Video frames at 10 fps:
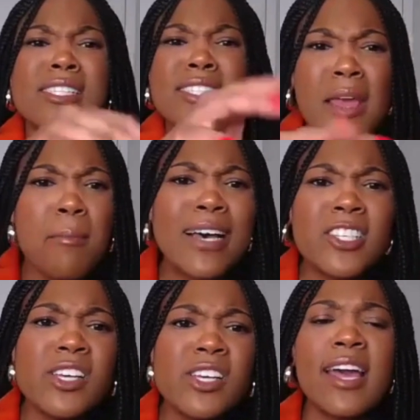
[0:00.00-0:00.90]
sending
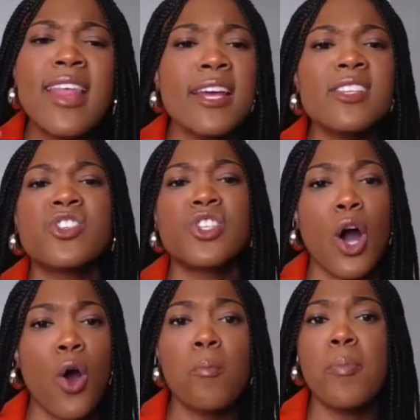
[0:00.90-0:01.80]
messages like that is
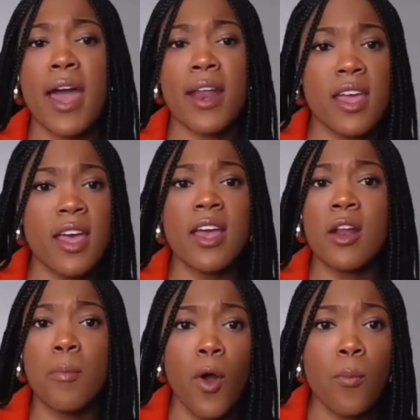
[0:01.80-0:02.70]
so petty and
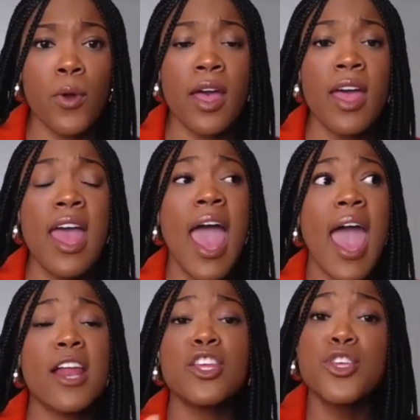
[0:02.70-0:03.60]
inappropriate.
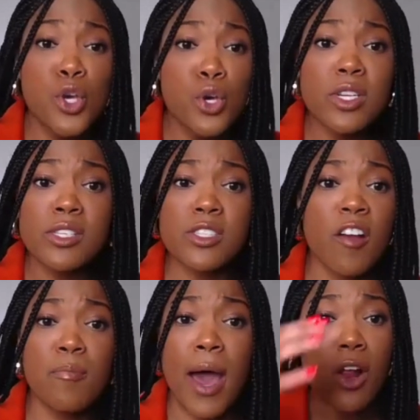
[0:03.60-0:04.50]
And you
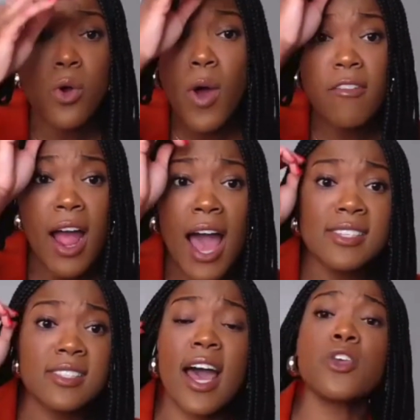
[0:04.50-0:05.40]
deserve better. Whoever
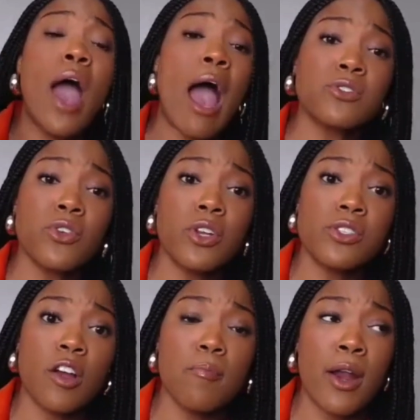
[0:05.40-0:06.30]
asked that, you
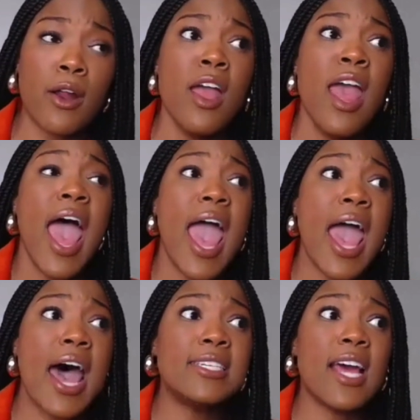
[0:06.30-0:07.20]
absolutely deserve better.
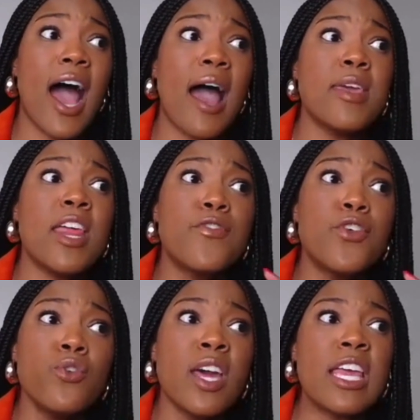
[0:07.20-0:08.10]
And I mean,
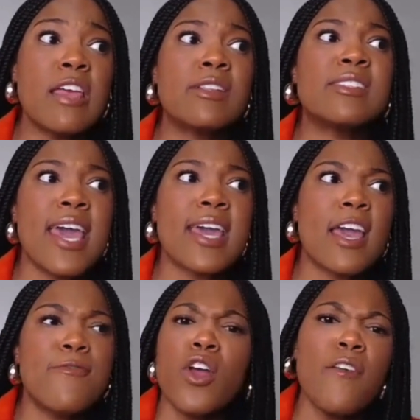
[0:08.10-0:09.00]
if you could even
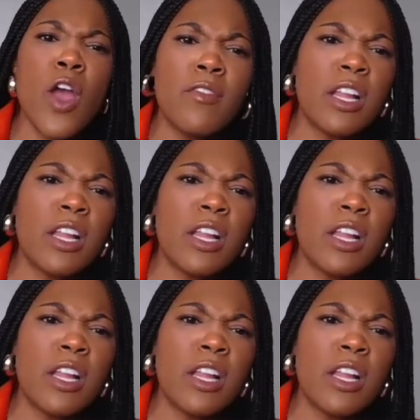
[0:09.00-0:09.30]
take, if you